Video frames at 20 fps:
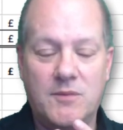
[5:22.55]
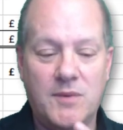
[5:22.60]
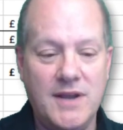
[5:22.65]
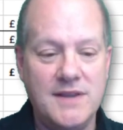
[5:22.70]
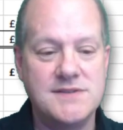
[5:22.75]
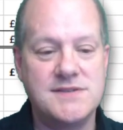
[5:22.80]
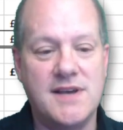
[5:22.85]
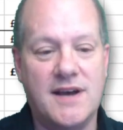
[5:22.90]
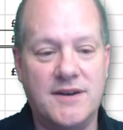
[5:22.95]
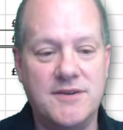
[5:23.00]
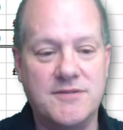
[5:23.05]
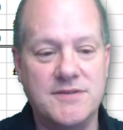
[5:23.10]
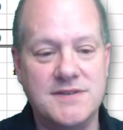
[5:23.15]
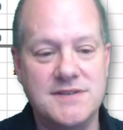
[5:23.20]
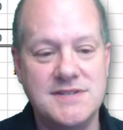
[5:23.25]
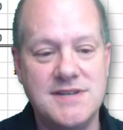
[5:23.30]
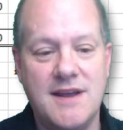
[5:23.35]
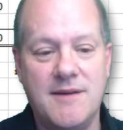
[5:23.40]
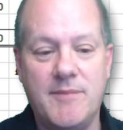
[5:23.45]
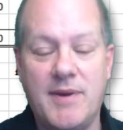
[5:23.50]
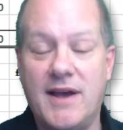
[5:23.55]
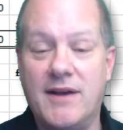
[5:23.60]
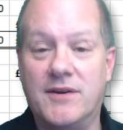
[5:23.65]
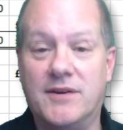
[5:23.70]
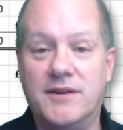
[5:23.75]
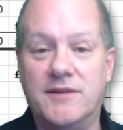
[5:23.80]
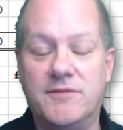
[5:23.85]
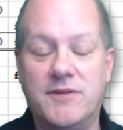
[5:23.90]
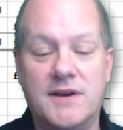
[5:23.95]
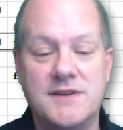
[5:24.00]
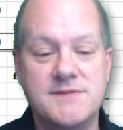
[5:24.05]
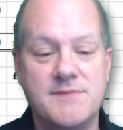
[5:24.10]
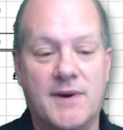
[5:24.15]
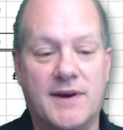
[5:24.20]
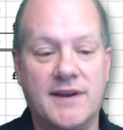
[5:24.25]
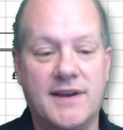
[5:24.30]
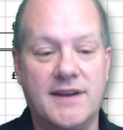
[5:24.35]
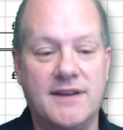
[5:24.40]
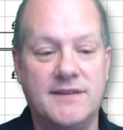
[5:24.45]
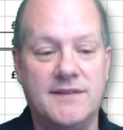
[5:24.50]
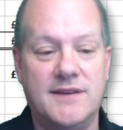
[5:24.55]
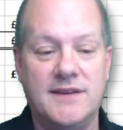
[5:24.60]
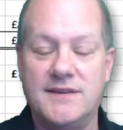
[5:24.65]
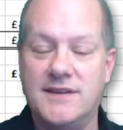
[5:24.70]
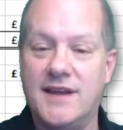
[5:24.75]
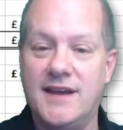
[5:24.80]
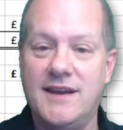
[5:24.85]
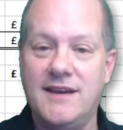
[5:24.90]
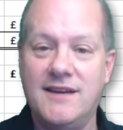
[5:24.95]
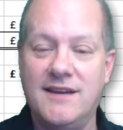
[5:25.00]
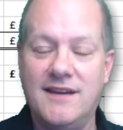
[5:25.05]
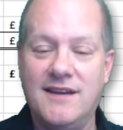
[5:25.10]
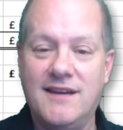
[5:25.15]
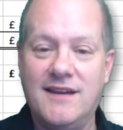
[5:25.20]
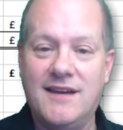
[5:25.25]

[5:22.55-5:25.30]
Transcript: wins £110 on the first market that they